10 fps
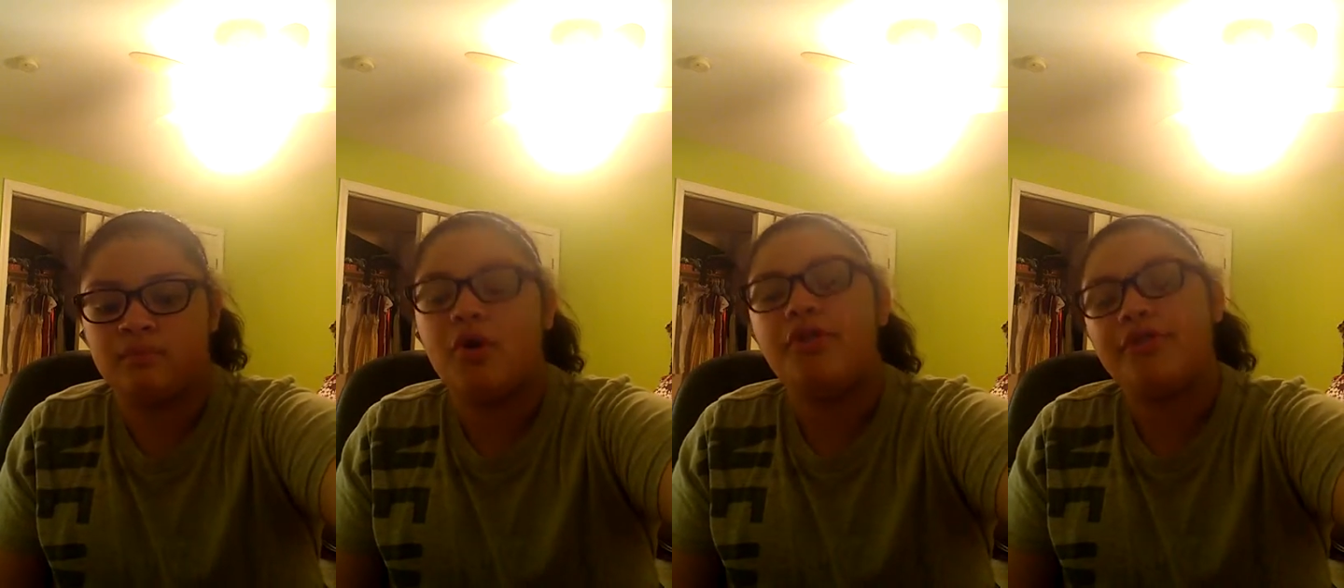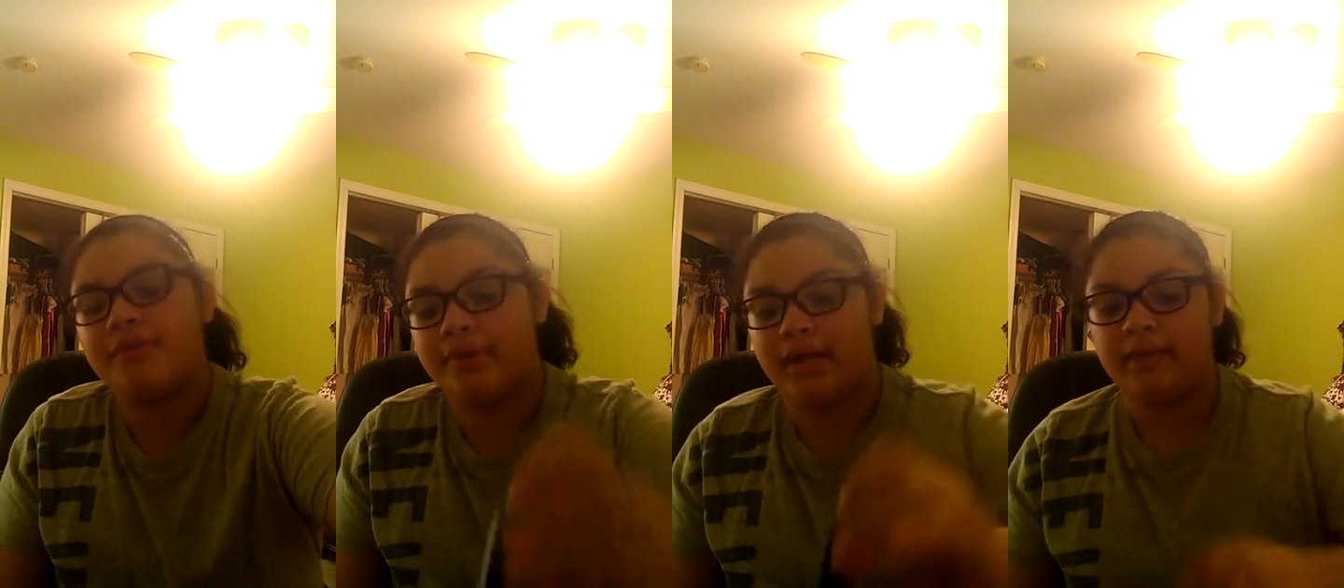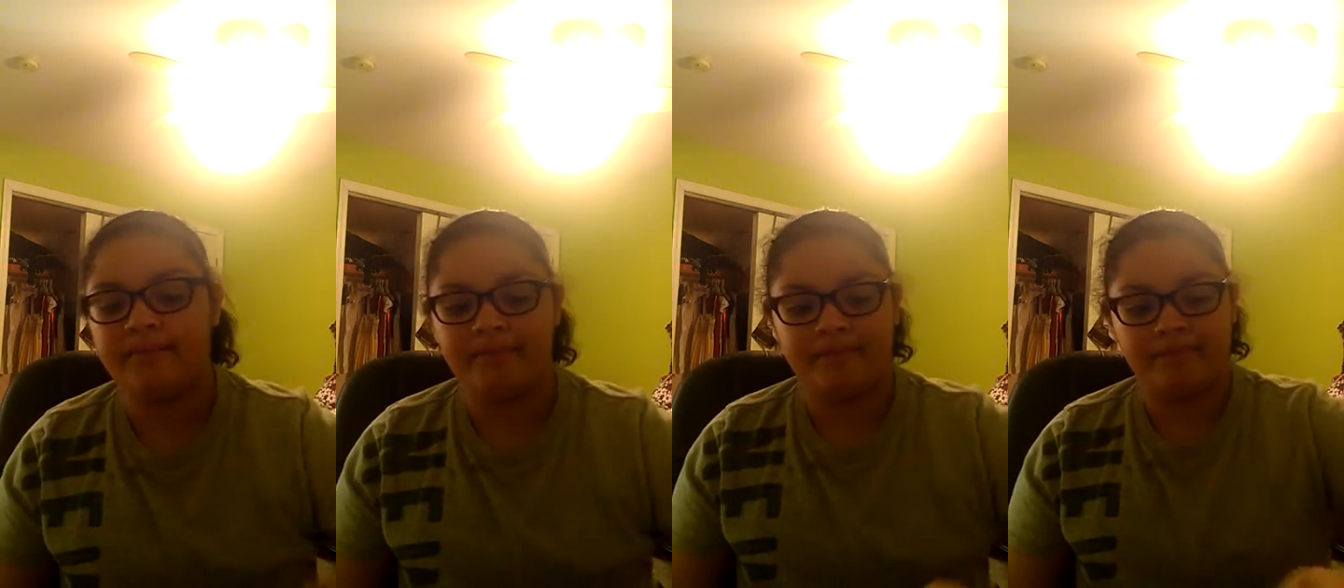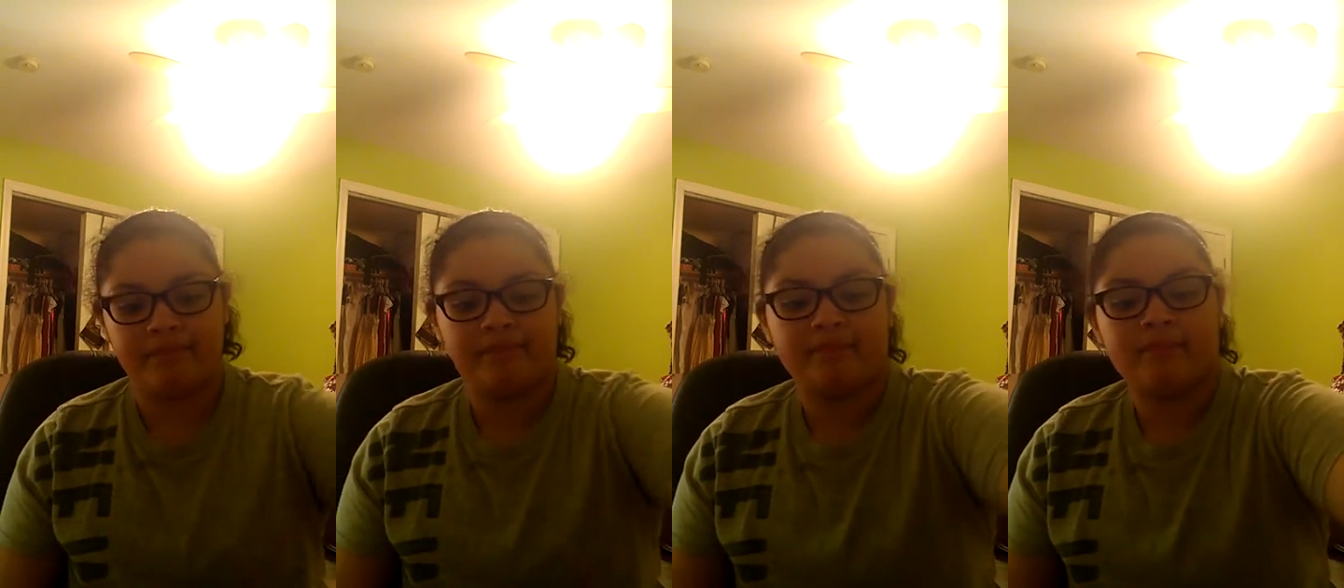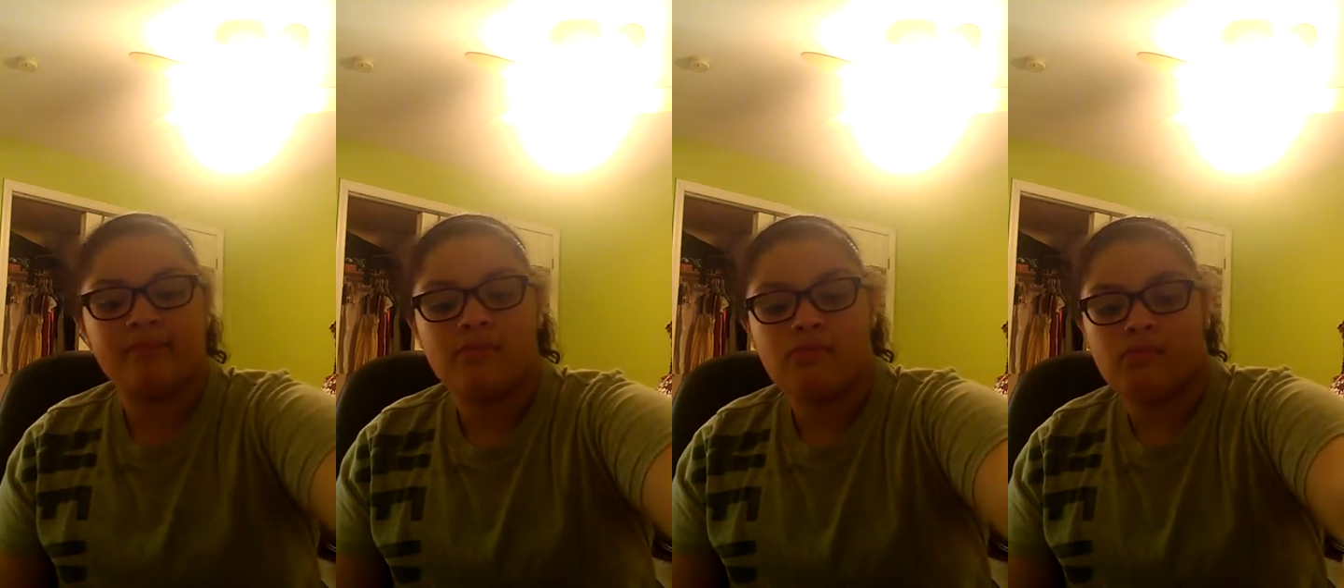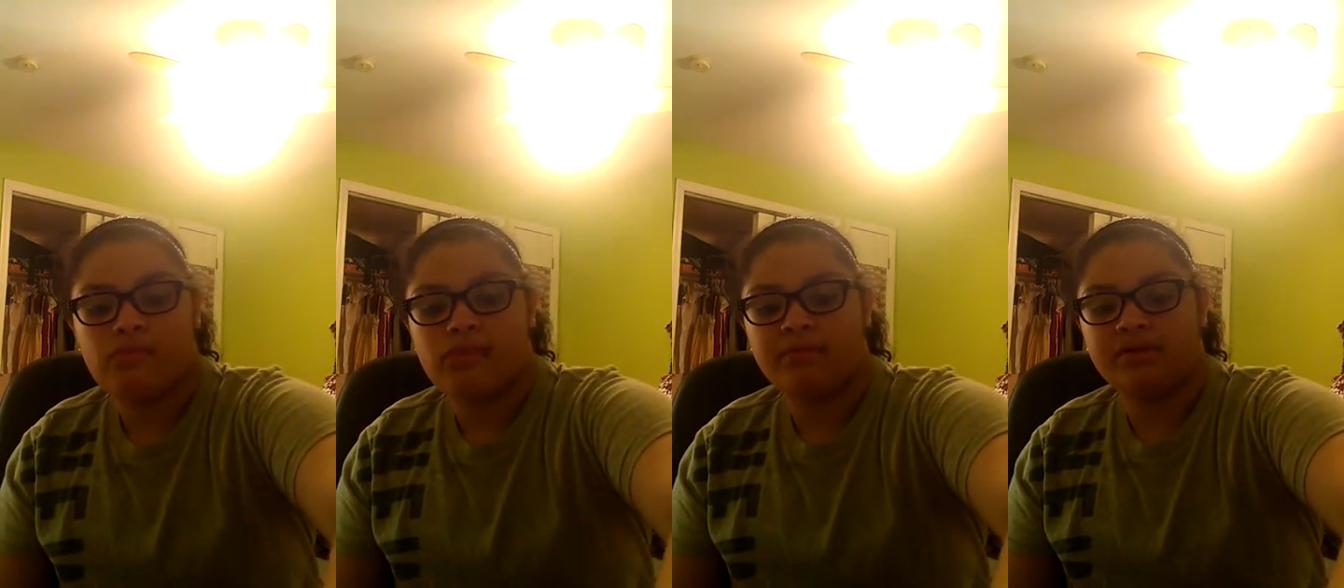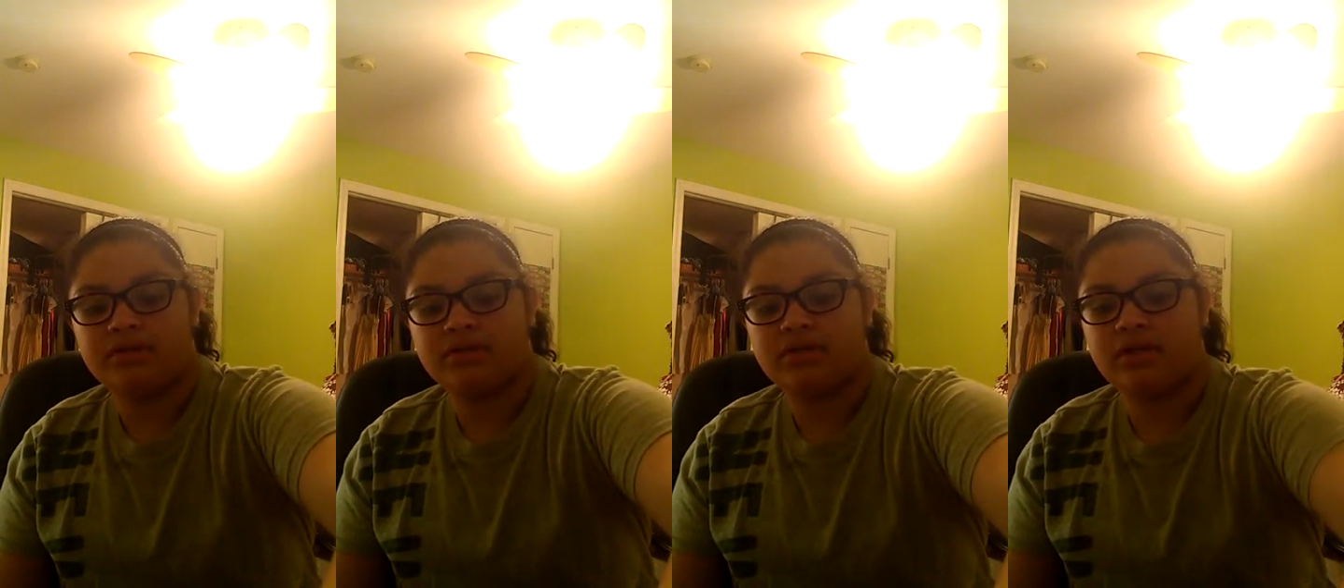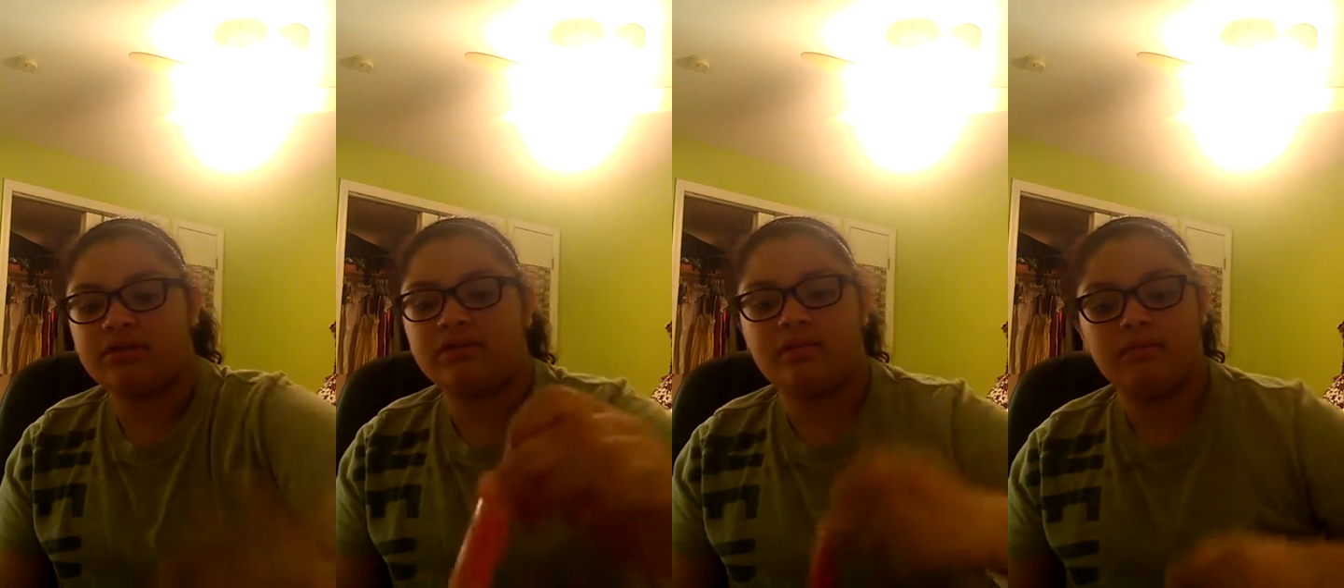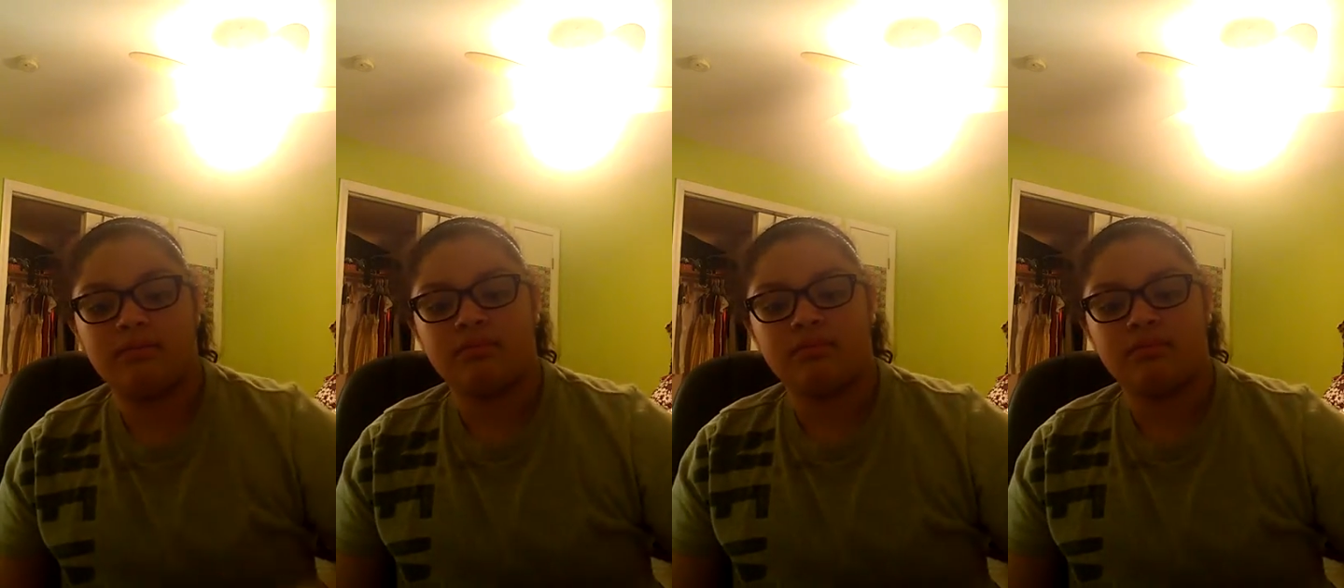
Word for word: All three. Let me just get them.